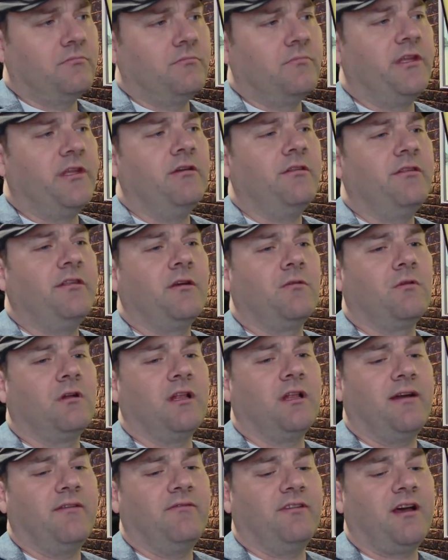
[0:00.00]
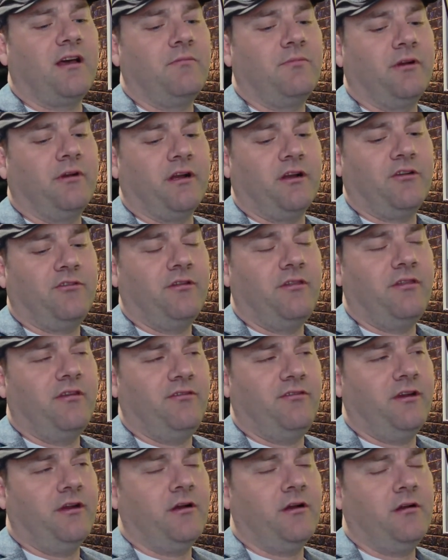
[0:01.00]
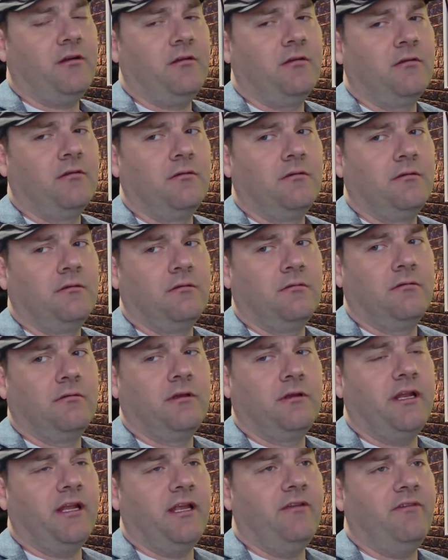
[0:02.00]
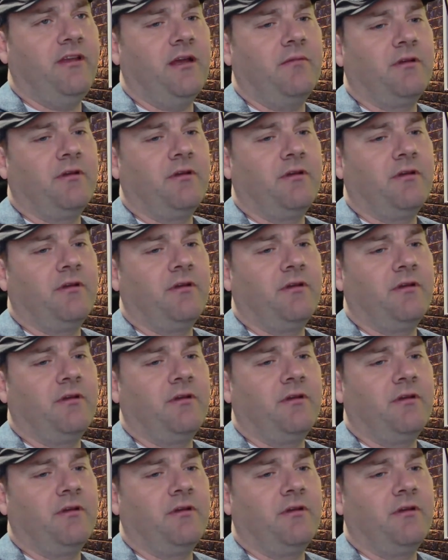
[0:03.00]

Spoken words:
Do you think we'll have Zon production this year? In EVM